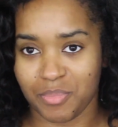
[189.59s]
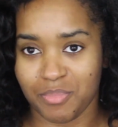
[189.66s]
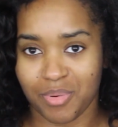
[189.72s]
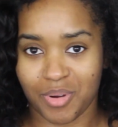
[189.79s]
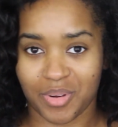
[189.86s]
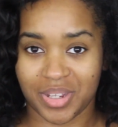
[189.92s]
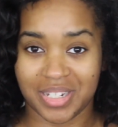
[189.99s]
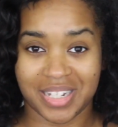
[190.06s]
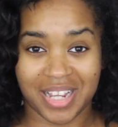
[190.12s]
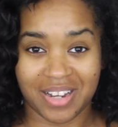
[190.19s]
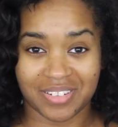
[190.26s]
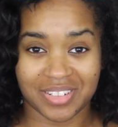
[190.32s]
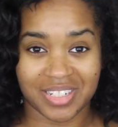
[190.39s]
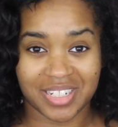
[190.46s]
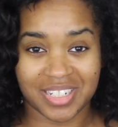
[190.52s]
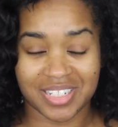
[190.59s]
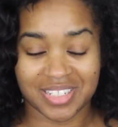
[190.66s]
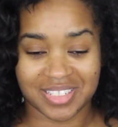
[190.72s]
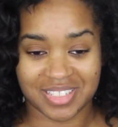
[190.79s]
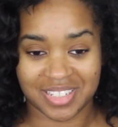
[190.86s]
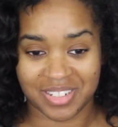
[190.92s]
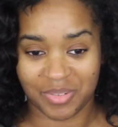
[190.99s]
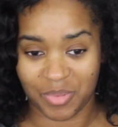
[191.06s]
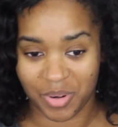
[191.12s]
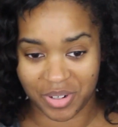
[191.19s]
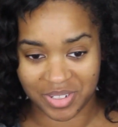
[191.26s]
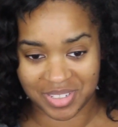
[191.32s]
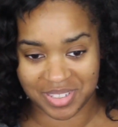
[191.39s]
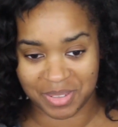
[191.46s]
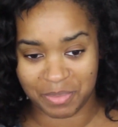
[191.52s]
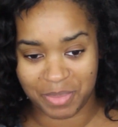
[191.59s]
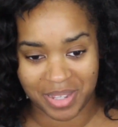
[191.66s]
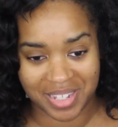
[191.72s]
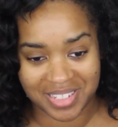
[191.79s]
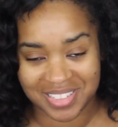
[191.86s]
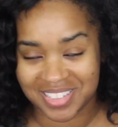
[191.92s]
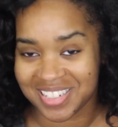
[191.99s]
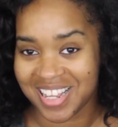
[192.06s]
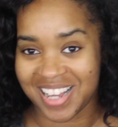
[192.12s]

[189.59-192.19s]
broken down it is, it works the best.